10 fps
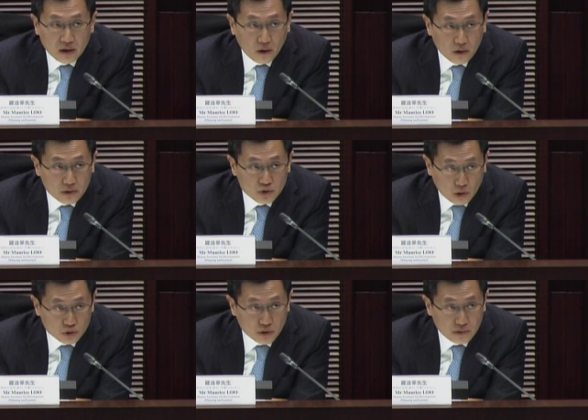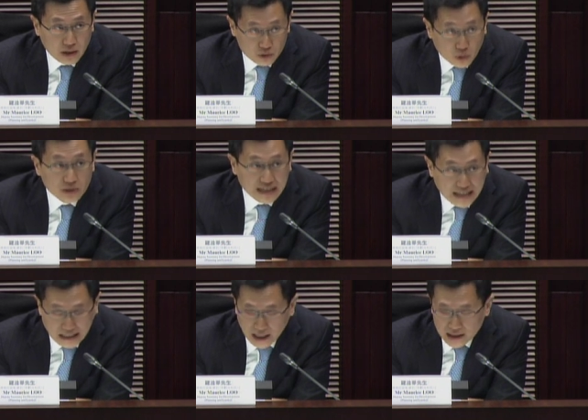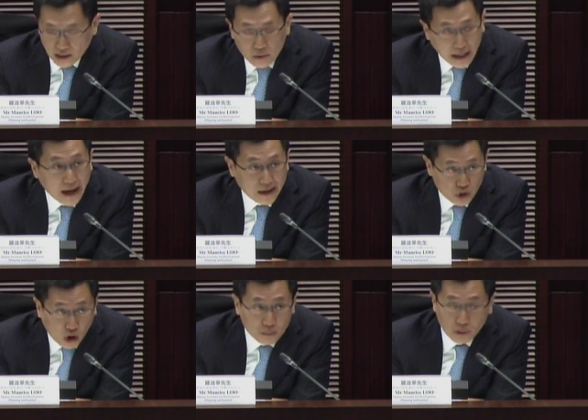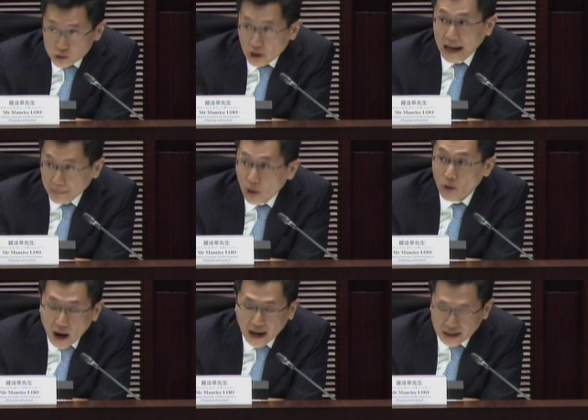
the site will be redeveloped